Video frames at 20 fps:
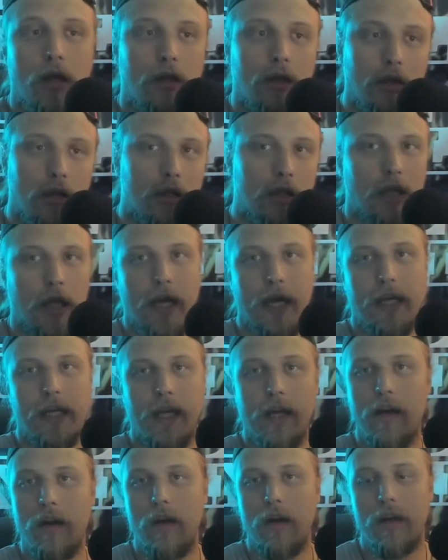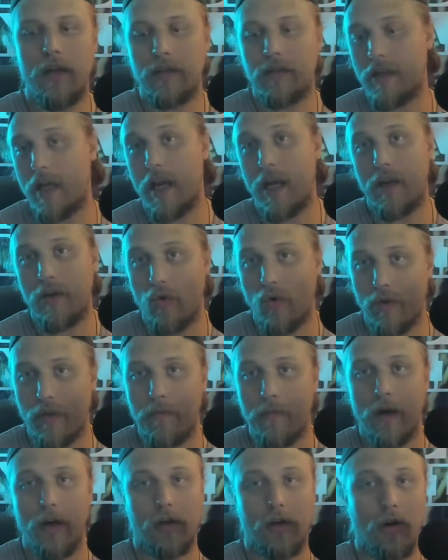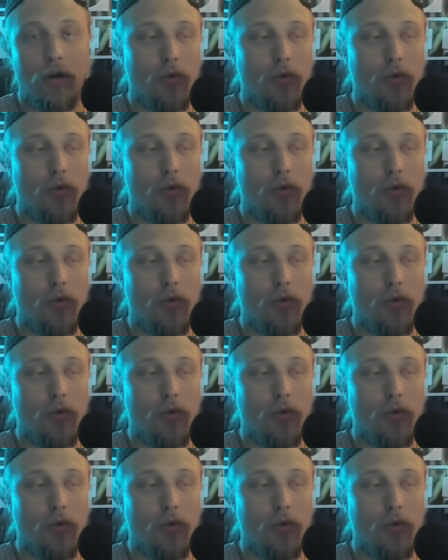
look like here in, say, North America